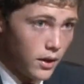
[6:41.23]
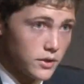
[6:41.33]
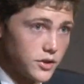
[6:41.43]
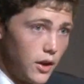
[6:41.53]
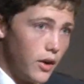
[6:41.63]

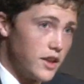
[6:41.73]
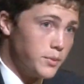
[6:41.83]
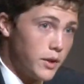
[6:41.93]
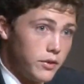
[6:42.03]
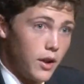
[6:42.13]
So, as
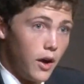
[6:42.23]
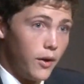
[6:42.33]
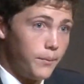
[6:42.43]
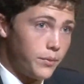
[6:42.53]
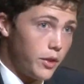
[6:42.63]
many of you
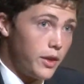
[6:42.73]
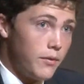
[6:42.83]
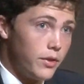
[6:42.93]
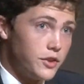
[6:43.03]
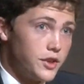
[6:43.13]
know, the
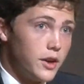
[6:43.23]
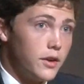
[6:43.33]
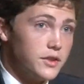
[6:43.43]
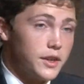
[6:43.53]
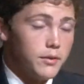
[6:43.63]
theme for this year
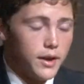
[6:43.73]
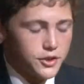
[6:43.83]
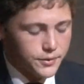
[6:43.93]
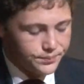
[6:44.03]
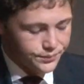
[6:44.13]
is
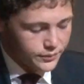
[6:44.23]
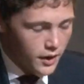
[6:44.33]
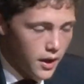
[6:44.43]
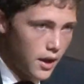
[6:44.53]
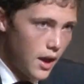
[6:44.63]
innovation.
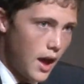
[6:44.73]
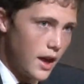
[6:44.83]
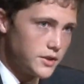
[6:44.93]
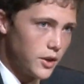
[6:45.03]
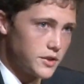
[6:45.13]

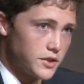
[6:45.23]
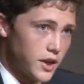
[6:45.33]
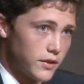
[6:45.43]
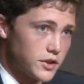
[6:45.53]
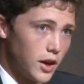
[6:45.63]
And so, as a
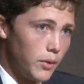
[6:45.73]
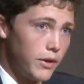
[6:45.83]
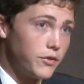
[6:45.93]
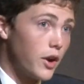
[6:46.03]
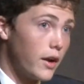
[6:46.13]
Service Club, we
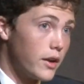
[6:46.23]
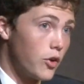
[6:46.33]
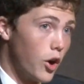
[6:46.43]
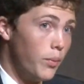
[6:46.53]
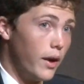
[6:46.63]
have tried to
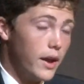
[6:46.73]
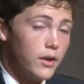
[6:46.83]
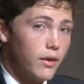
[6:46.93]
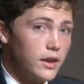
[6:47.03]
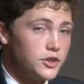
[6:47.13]
incorporate
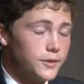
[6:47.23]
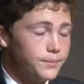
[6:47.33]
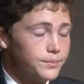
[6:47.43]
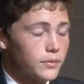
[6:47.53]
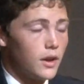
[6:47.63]

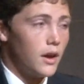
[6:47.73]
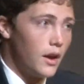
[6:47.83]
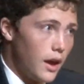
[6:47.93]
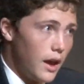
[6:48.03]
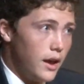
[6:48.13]
innovation
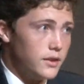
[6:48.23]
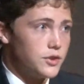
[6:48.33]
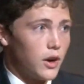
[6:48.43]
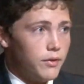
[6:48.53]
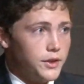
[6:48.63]

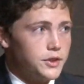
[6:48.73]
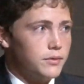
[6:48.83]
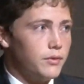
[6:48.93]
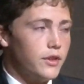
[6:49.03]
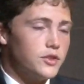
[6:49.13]
into our
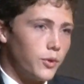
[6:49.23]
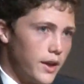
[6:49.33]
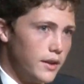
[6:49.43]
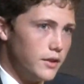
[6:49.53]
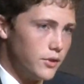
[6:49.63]
vision for this
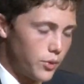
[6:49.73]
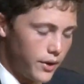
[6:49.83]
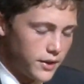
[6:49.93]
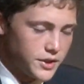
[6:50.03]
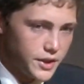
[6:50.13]

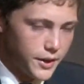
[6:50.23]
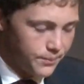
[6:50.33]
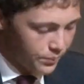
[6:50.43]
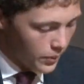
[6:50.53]
2018-2019 year.